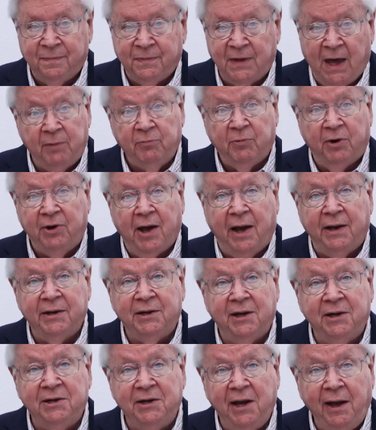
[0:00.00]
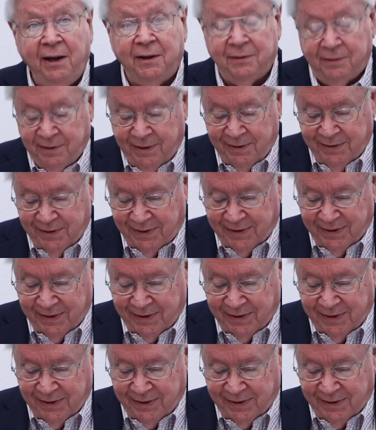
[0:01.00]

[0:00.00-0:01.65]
And we're not done yet.